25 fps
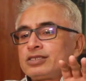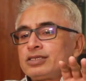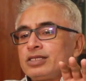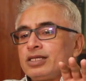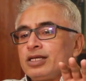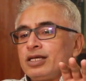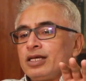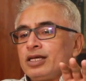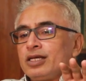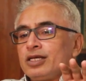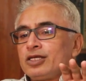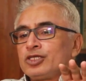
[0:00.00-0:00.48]

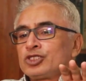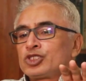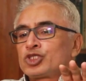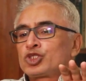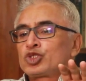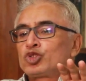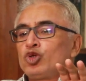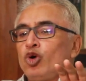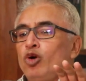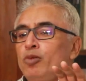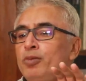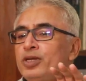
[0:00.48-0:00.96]
is
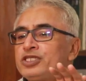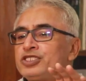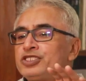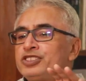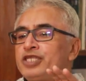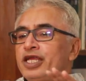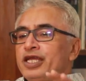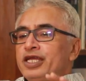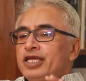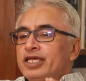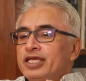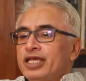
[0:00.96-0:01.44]

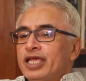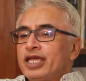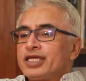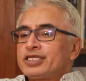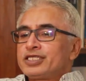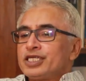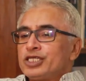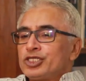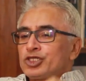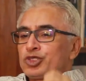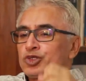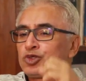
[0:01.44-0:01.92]
so much
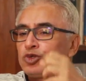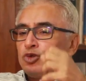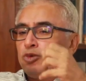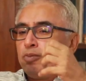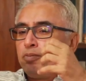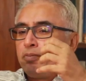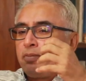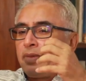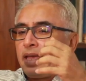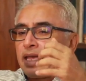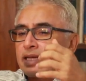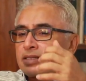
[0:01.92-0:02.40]

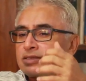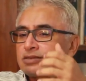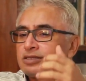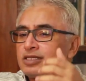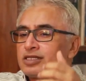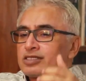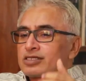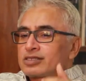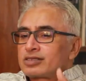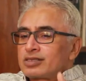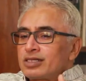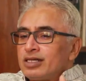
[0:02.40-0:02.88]
dedicated to
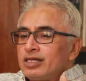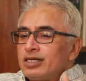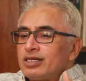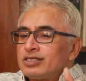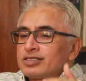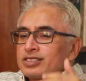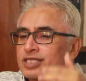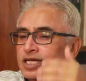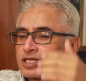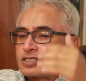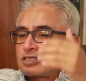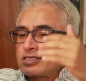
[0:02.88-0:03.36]
make
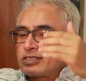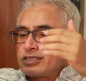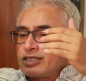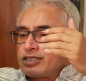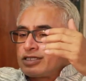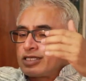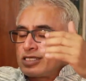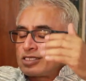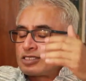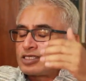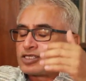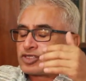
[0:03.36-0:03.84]
this
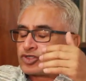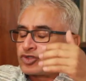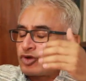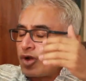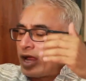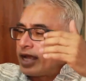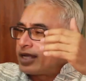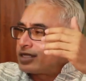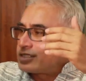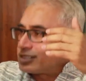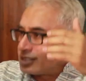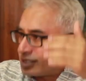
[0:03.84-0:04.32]

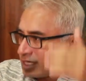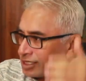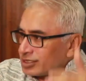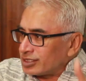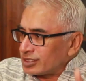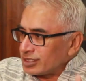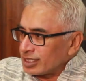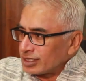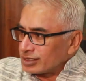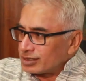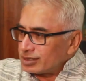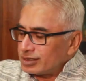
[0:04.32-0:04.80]
this
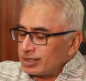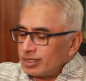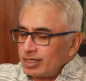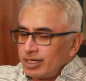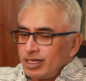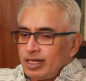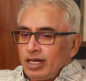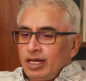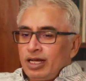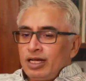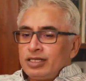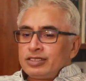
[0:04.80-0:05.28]
strike
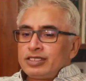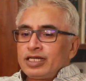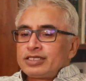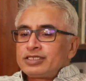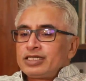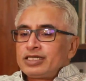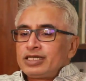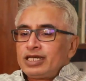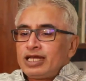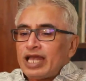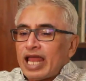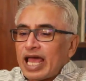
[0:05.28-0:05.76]
success
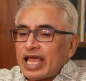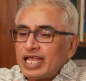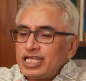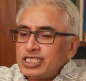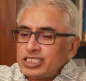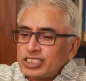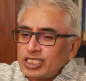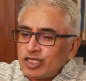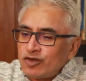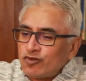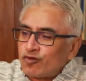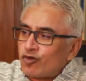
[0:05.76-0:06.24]
that he
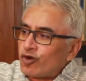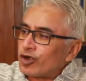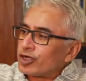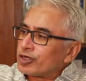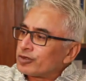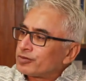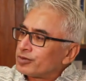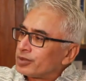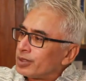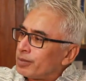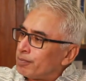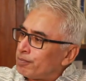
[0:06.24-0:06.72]
lies
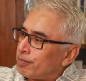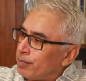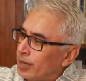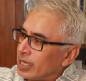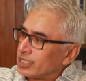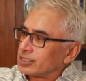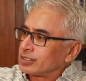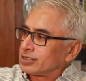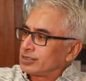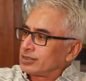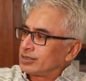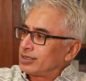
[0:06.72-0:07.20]
in front of
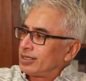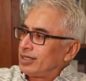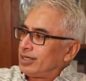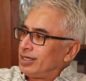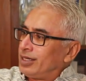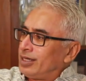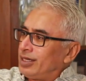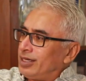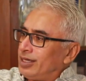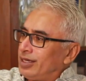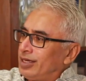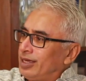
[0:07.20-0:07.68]
the
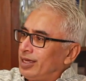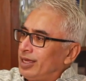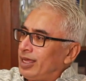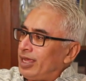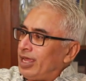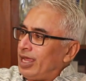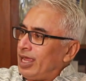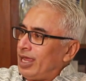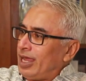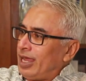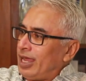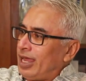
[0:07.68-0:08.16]
bus.
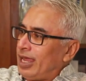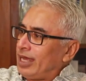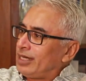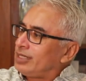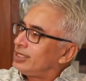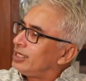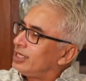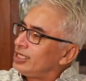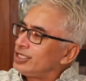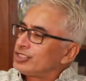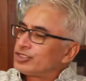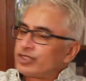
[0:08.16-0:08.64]
Oh.
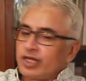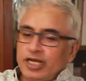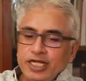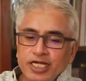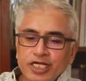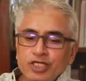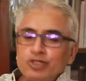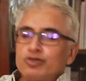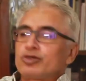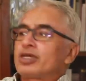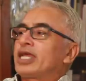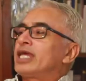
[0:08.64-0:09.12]
And
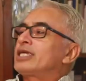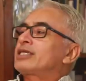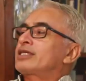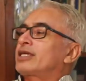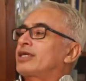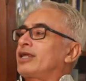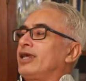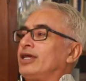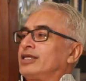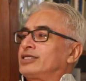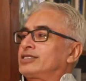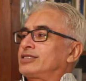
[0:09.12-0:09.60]
he is ready
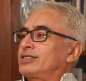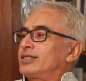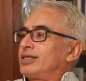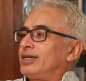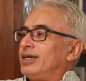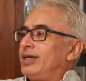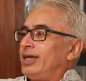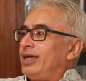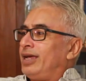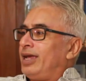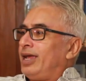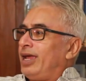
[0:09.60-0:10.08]
to get
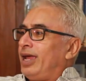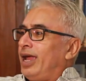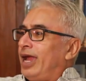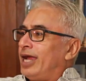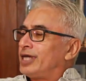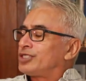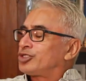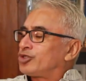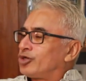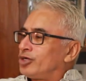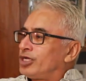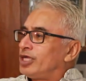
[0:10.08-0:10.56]
crushed,
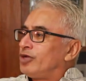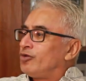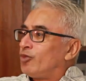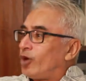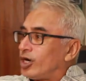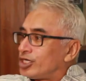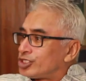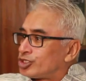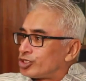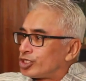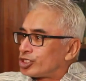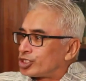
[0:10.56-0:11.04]
Hmm. And
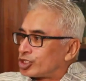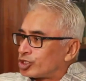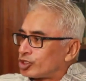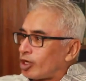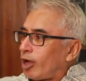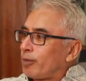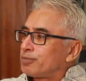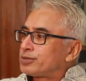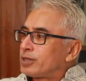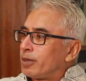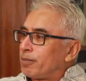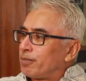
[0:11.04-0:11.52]
so he
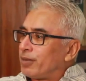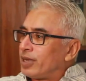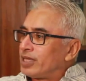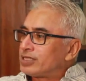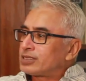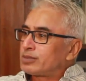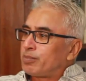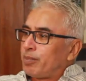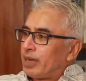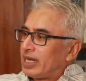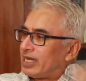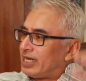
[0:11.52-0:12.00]
wants to
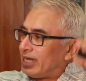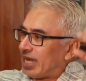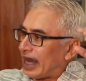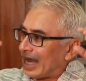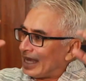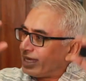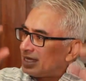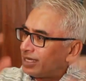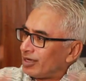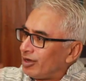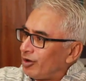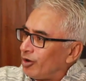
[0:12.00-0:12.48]
stop the bus
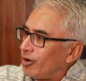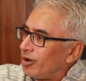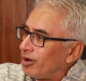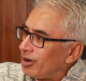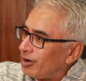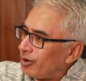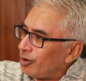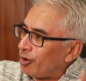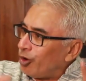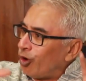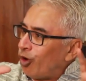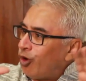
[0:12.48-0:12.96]
by
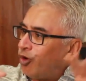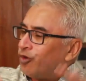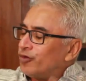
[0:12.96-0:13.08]
lying